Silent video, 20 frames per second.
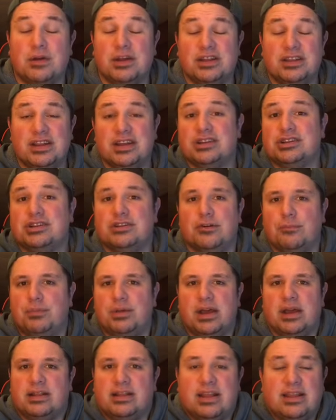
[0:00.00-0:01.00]
conditional
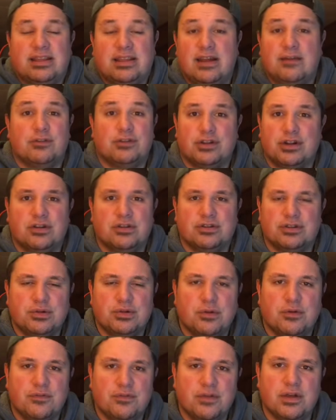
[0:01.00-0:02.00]
pick that never turned
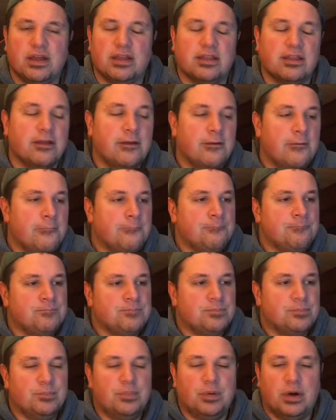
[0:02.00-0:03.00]
to a fifth.
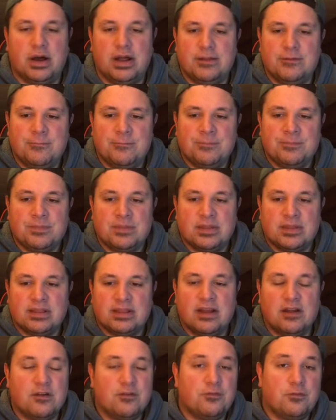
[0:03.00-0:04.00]
But
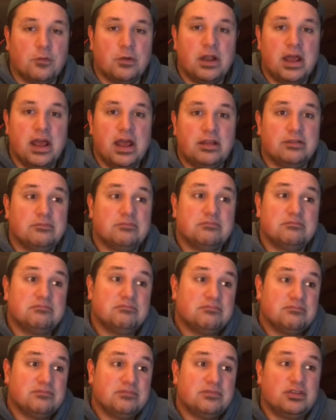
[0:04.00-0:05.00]
Leonard Fournette
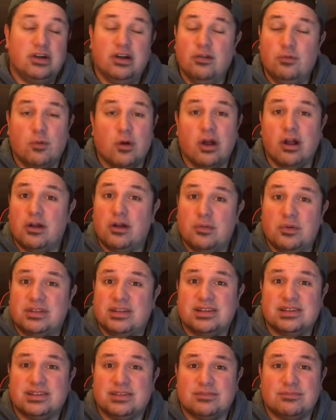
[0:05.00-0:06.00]
could work with
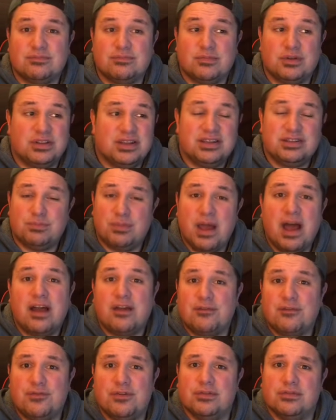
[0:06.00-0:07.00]
this
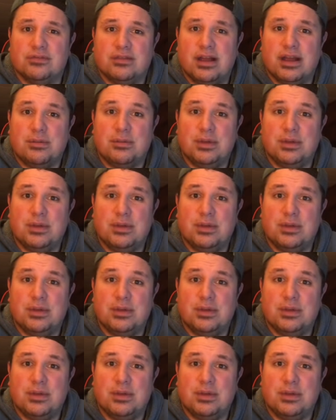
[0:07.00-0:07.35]
backfield. I